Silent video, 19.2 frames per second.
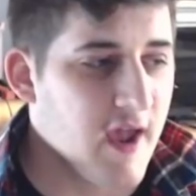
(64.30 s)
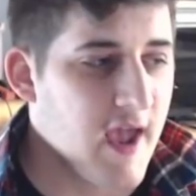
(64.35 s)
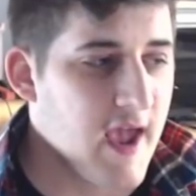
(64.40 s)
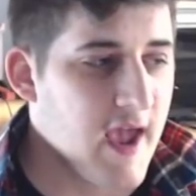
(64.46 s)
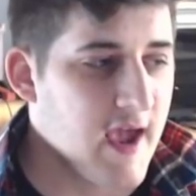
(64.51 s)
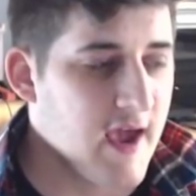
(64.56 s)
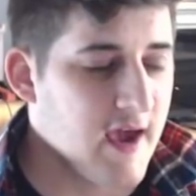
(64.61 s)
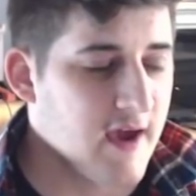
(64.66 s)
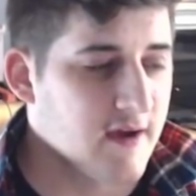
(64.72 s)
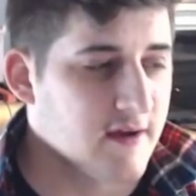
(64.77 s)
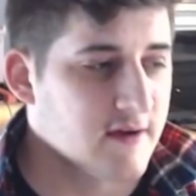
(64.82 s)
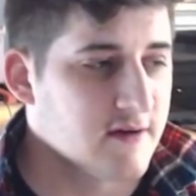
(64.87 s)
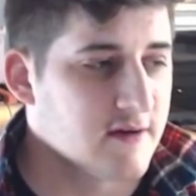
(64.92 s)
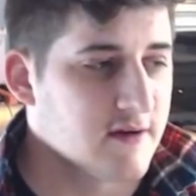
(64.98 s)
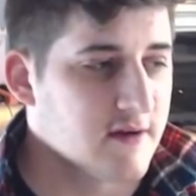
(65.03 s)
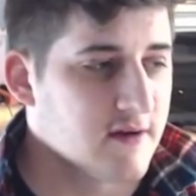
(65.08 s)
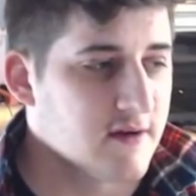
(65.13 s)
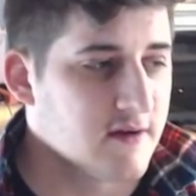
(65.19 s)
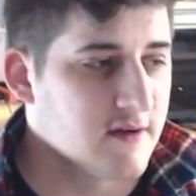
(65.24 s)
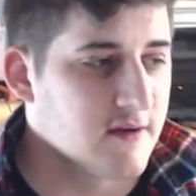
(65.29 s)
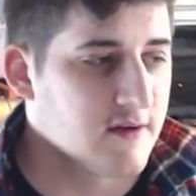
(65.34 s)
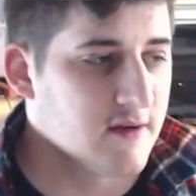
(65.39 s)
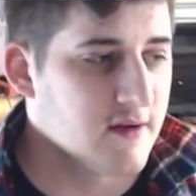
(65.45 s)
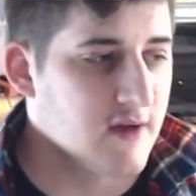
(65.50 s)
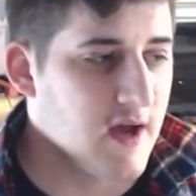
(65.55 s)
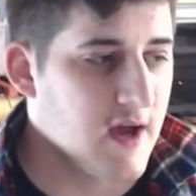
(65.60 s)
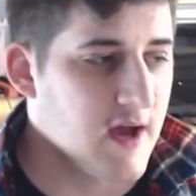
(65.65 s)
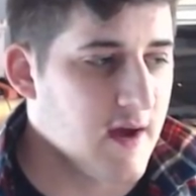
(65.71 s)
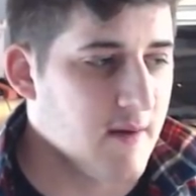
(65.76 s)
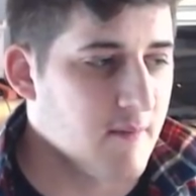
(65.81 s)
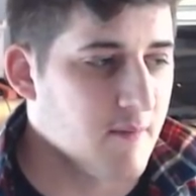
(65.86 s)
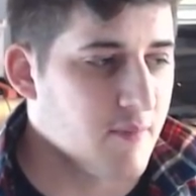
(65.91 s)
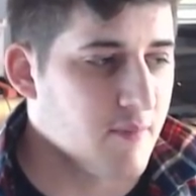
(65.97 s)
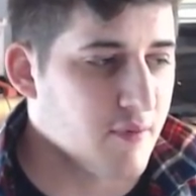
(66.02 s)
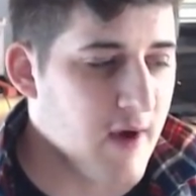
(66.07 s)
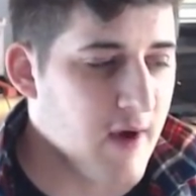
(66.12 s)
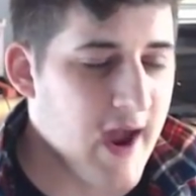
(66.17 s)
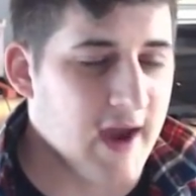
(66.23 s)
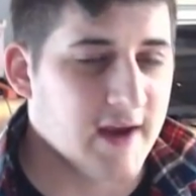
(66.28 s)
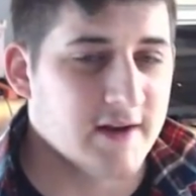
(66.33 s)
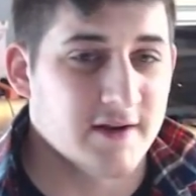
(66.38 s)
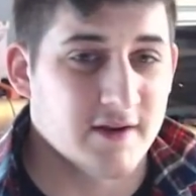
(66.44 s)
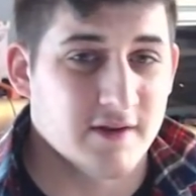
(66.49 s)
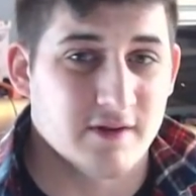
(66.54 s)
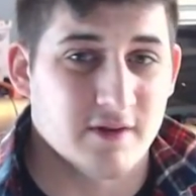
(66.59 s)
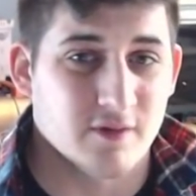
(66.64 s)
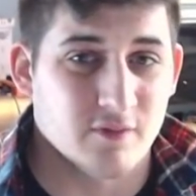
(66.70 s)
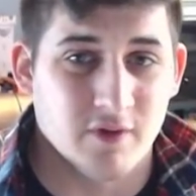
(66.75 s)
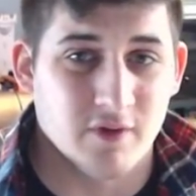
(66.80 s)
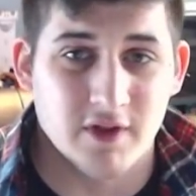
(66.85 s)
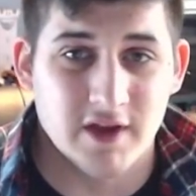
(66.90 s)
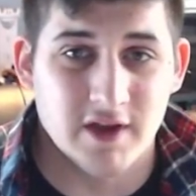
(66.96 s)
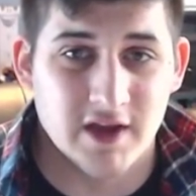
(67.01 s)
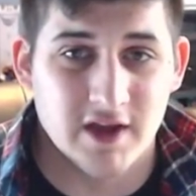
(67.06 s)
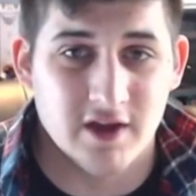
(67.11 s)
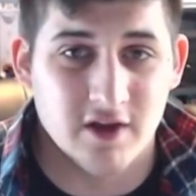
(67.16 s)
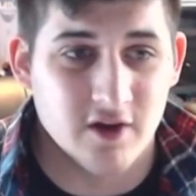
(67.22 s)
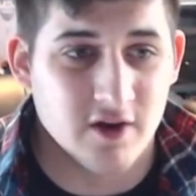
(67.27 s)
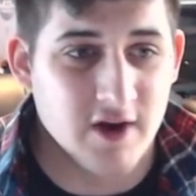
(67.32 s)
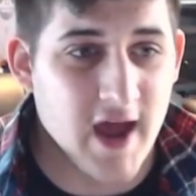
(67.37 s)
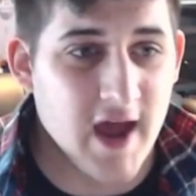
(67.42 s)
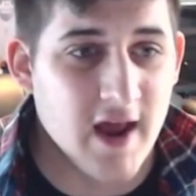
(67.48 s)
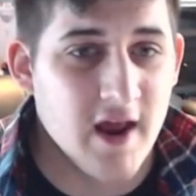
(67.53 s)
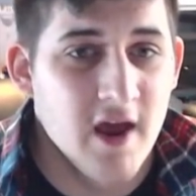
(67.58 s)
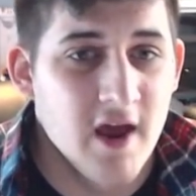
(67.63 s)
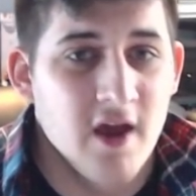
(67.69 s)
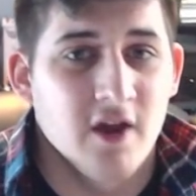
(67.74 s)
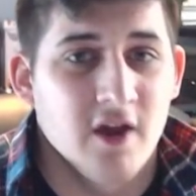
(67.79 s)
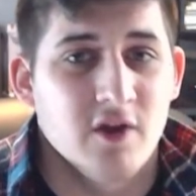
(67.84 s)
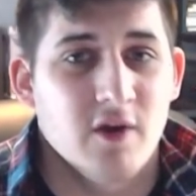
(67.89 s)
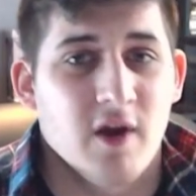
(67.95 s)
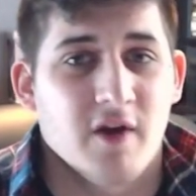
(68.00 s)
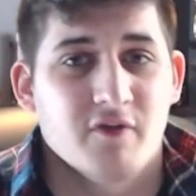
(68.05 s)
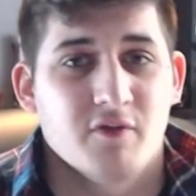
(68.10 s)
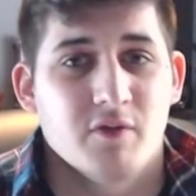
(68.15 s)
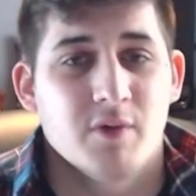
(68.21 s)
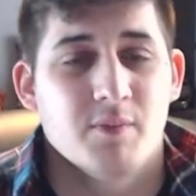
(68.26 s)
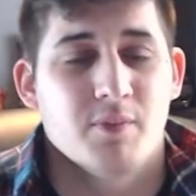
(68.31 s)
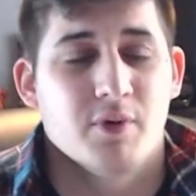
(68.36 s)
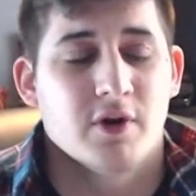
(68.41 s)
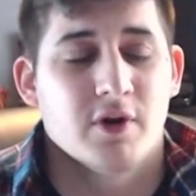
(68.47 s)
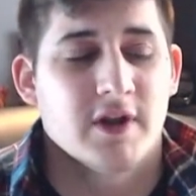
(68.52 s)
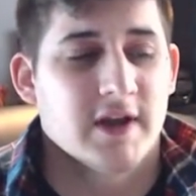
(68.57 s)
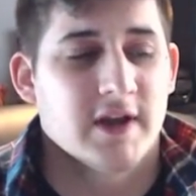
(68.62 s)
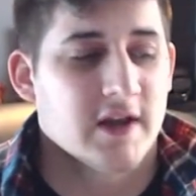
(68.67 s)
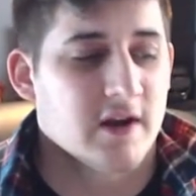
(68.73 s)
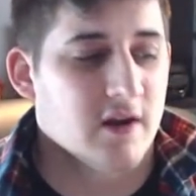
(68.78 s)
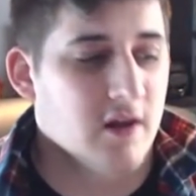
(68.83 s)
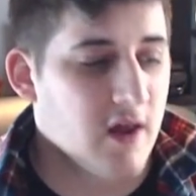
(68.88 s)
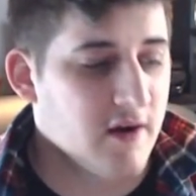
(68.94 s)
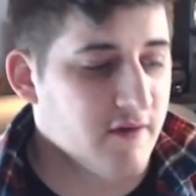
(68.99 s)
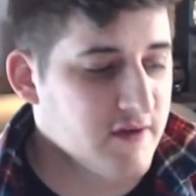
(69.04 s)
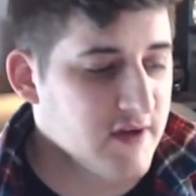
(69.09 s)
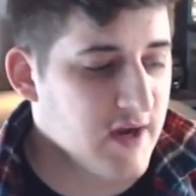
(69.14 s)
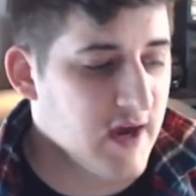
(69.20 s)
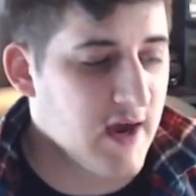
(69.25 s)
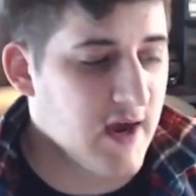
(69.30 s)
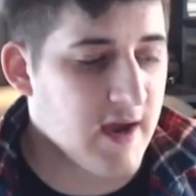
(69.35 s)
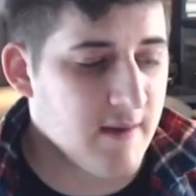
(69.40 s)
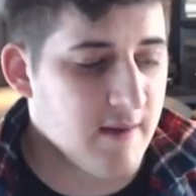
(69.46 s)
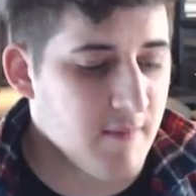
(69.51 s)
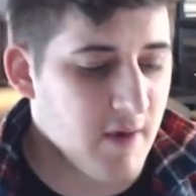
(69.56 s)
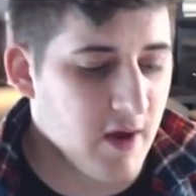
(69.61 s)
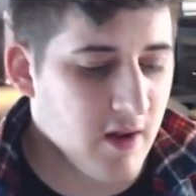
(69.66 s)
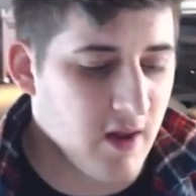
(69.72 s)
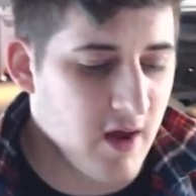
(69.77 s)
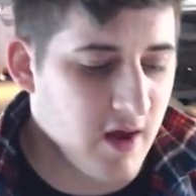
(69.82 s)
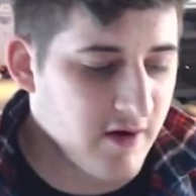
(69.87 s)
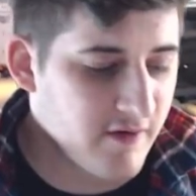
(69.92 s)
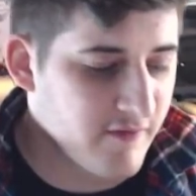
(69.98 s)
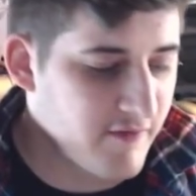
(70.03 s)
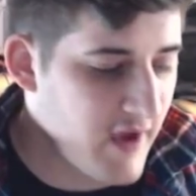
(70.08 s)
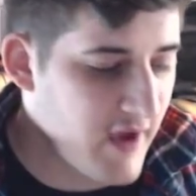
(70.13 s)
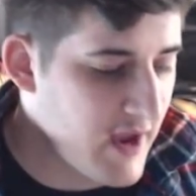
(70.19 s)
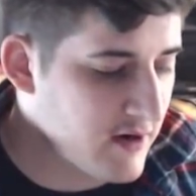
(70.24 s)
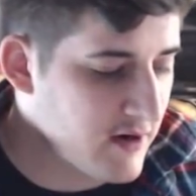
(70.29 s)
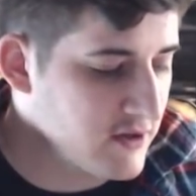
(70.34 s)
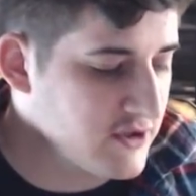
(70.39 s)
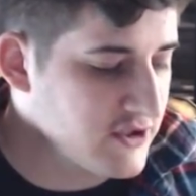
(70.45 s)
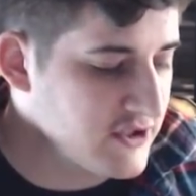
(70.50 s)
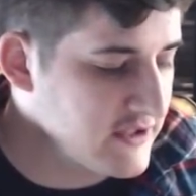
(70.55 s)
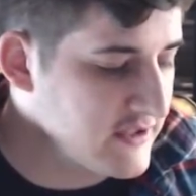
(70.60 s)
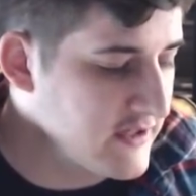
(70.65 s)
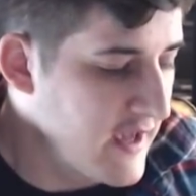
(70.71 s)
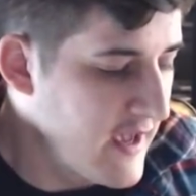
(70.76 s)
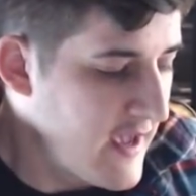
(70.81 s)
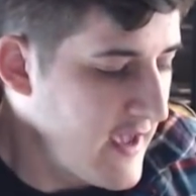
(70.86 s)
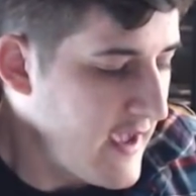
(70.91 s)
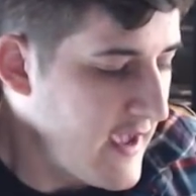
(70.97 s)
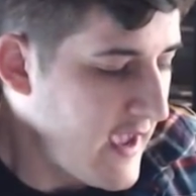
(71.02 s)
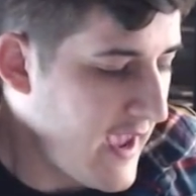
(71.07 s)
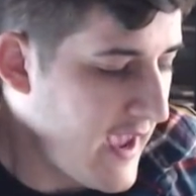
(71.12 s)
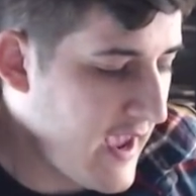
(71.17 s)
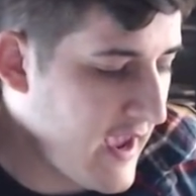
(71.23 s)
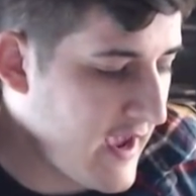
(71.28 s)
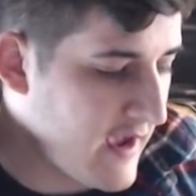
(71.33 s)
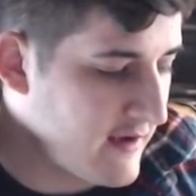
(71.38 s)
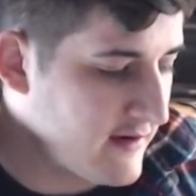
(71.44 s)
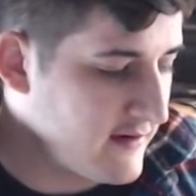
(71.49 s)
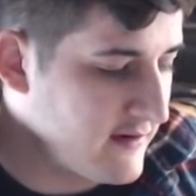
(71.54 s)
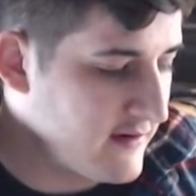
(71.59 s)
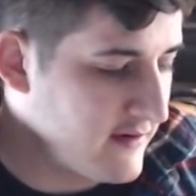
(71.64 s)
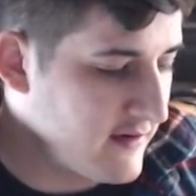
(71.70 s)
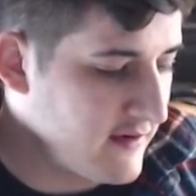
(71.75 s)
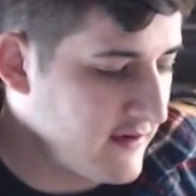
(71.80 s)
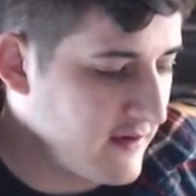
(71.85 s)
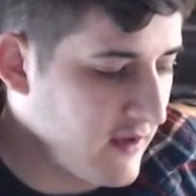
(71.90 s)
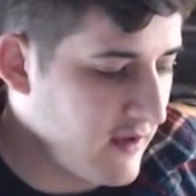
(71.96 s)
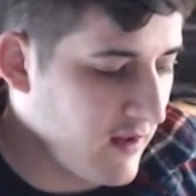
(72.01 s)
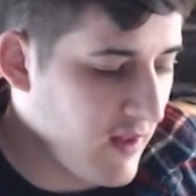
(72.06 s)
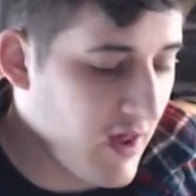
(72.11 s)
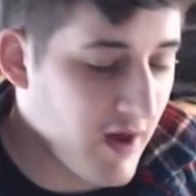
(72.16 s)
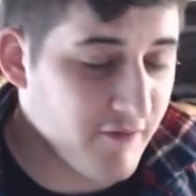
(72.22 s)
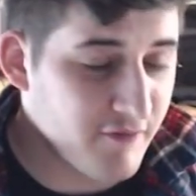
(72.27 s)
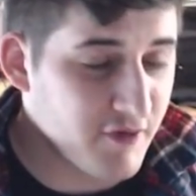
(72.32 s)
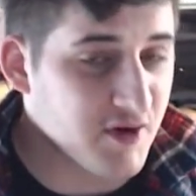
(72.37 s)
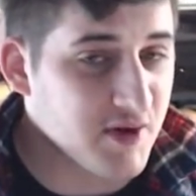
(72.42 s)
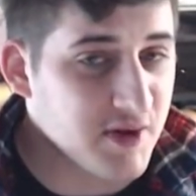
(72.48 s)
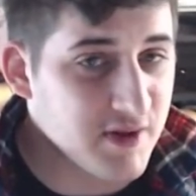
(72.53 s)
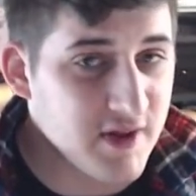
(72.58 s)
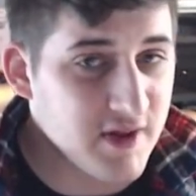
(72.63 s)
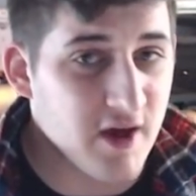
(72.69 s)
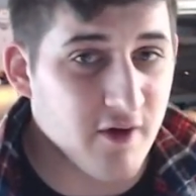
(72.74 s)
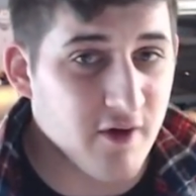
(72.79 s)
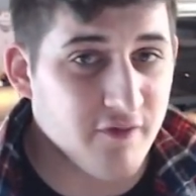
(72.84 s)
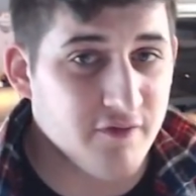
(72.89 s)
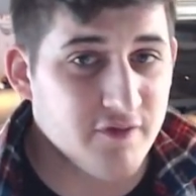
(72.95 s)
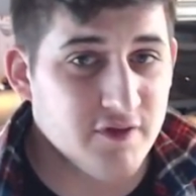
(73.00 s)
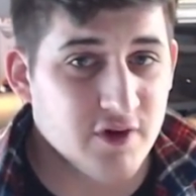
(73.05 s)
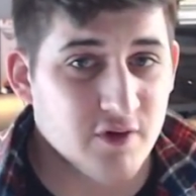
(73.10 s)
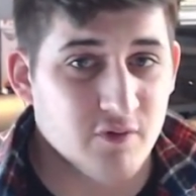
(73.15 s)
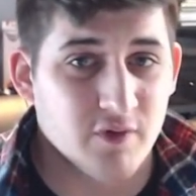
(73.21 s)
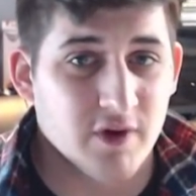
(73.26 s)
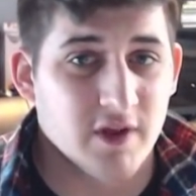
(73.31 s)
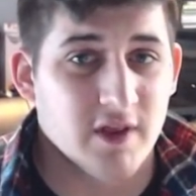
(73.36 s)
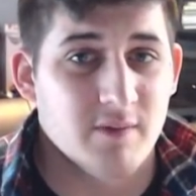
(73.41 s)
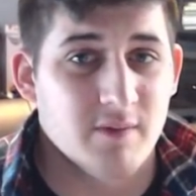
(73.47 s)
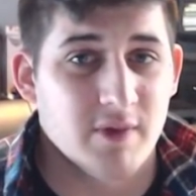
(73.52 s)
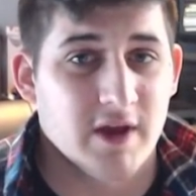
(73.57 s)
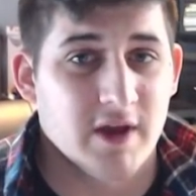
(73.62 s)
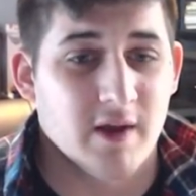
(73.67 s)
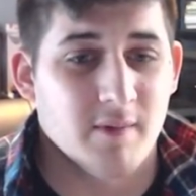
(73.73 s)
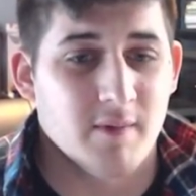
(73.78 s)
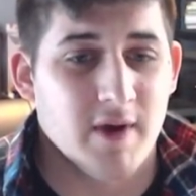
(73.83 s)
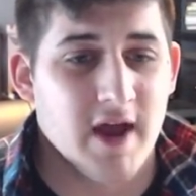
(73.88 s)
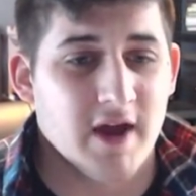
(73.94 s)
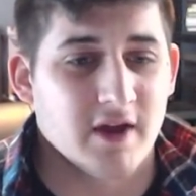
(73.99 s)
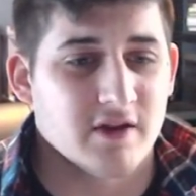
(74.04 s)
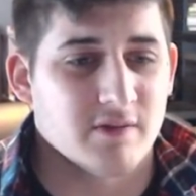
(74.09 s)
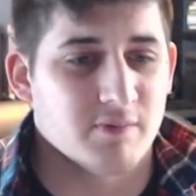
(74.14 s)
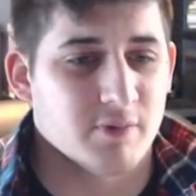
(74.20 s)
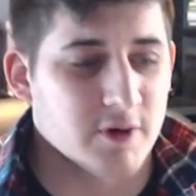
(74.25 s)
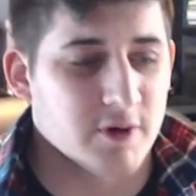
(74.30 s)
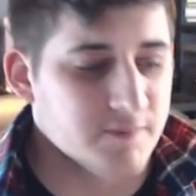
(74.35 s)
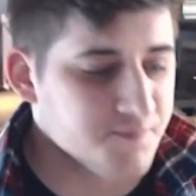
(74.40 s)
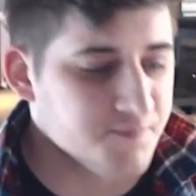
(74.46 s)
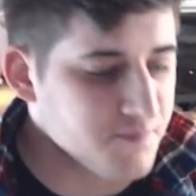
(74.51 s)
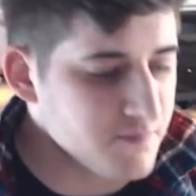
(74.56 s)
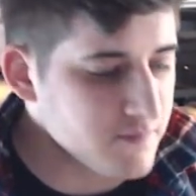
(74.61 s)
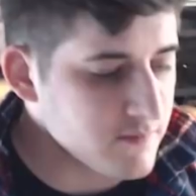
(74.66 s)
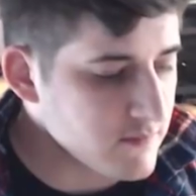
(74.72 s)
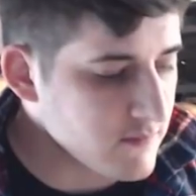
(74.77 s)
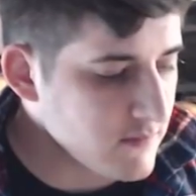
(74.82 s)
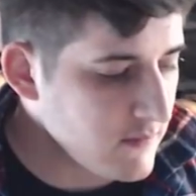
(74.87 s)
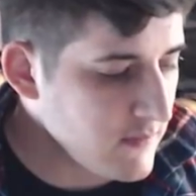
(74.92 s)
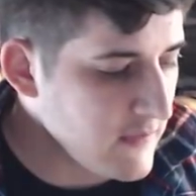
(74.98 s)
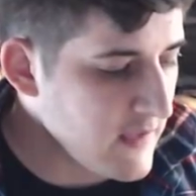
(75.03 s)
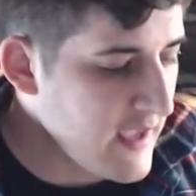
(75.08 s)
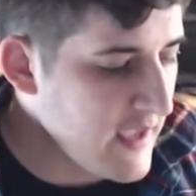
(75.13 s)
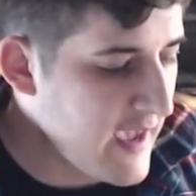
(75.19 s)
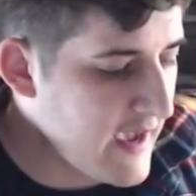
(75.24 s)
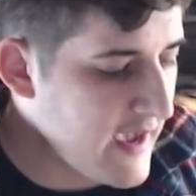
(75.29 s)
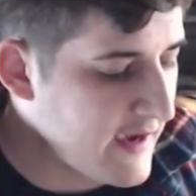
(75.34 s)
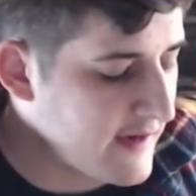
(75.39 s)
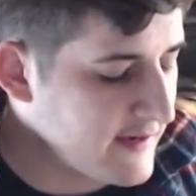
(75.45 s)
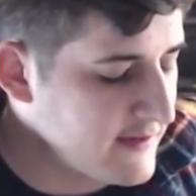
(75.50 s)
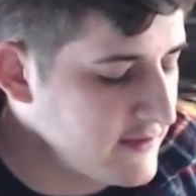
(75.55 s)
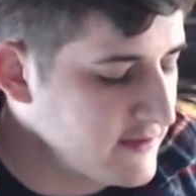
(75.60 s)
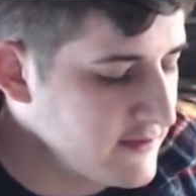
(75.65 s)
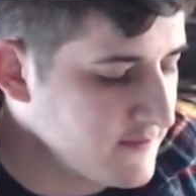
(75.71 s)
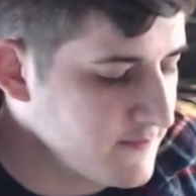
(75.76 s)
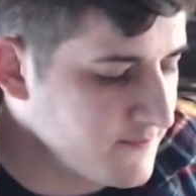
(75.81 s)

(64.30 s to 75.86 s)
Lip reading: and practice to really get good at. You have to be putting in a lot of time, a lot of energy, and a lot of yourself to really become an expert. And